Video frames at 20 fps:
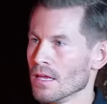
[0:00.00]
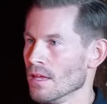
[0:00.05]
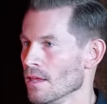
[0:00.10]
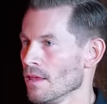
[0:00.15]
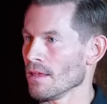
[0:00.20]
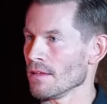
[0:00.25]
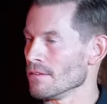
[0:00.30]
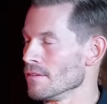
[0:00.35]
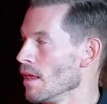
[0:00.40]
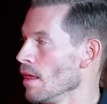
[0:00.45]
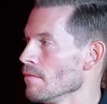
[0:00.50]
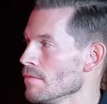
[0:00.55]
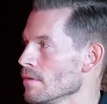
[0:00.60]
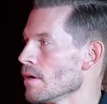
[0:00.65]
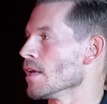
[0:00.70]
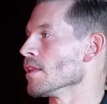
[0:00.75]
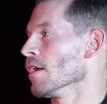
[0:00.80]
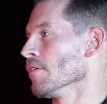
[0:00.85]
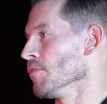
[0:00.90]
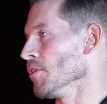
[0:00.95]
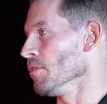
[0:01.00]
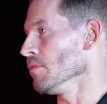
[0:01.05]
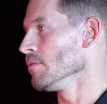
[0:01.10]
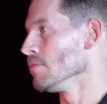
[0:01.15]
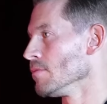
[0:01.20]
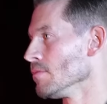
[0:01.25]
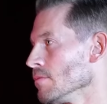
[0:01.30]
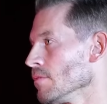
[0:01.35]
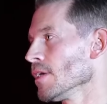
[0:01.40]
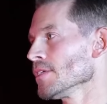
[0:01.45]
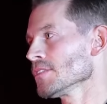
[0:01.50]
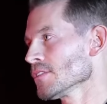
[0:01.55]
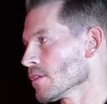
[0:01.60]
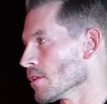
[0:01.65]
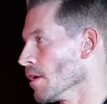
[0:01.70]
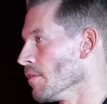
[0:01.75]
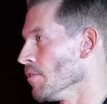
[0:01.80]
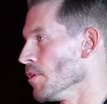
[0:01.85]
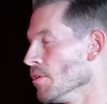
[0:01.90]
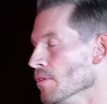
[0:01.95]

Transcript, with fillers: eh, eh, I love you, I still love